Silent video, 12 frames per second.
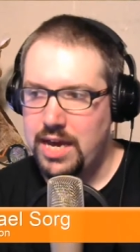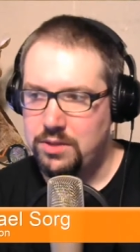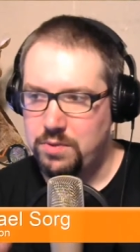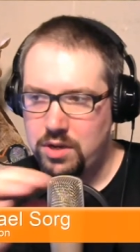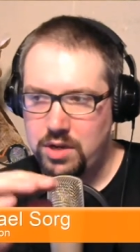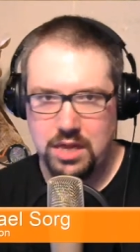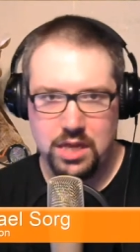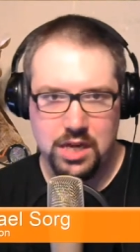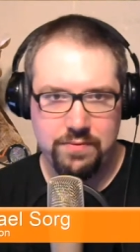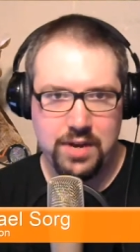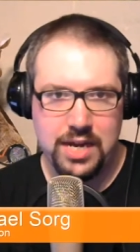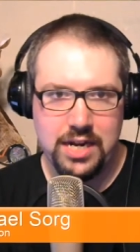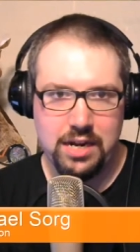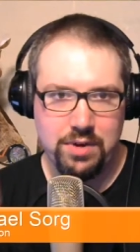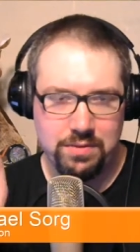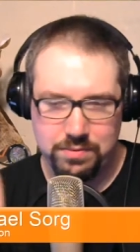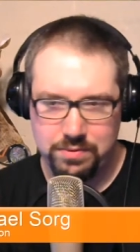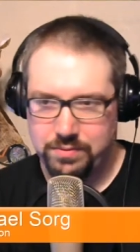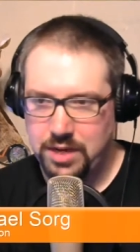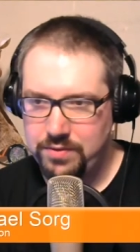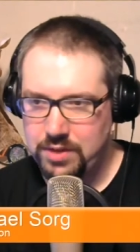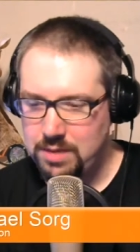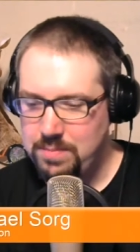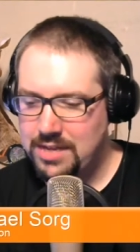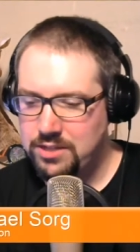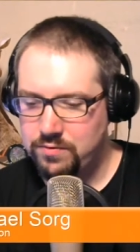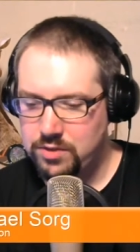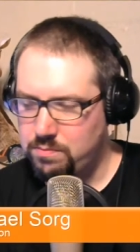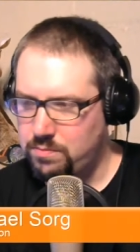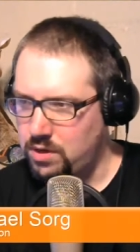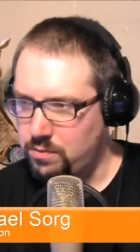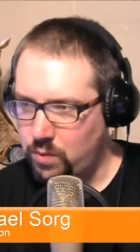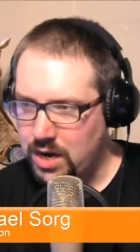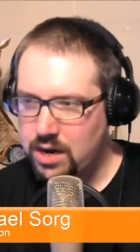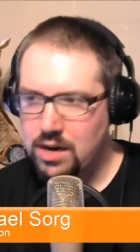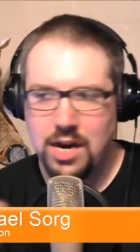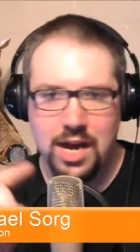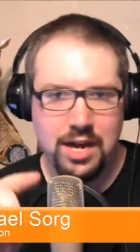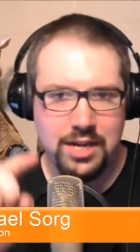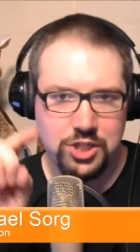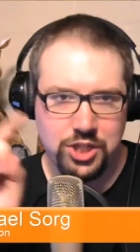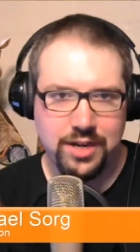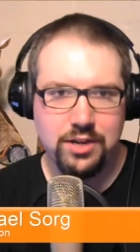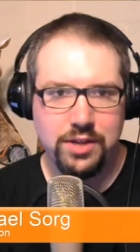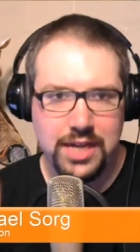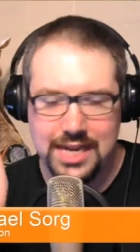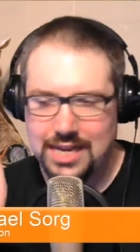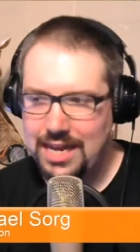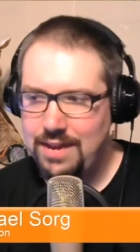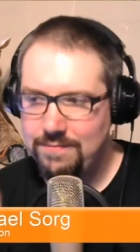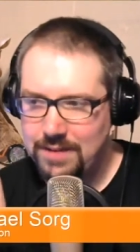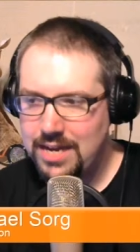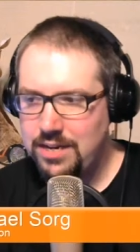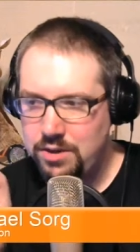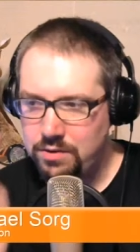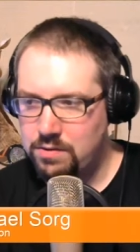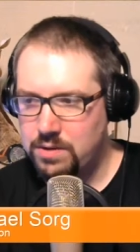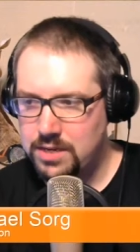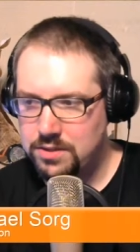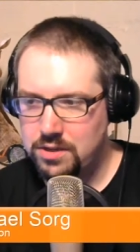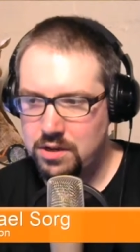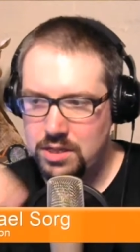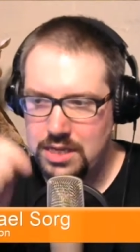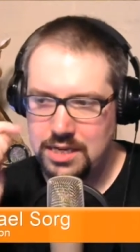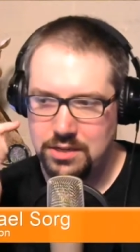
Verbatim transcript: as well. Anything I find anywhere, we'll definitely get passed over to him. But where generally can they find you, Chris, on the